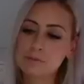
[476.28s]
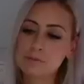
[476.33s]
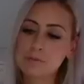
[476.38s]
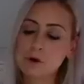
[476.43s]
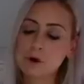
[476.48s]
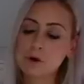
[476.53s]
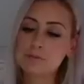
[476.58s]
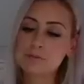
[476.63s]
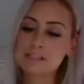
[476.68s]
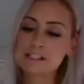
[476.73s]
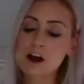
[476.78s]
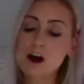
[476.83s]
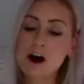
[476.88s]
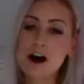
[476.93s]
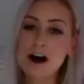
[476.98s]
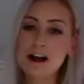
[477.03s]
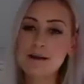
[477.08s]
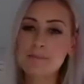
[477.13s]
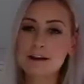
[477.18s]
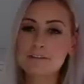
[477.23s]
over
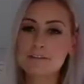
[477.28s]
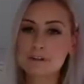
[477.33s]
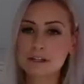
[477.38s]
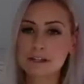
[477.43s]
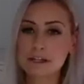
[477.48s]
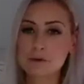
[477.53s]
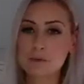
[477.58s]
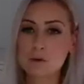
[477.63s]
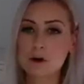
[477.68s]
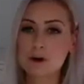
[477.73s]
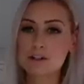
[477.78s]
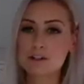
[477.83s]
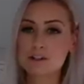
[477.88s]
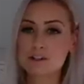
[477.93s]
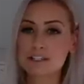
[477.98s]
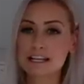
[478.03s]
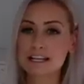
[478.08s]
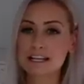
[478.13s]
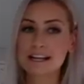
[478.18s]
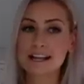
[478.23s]
time, I've really worked
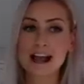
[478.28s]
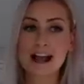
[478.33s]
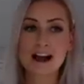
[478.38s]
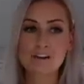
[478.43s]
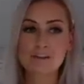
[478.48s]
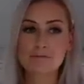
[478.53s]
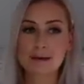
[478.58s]
on getting out of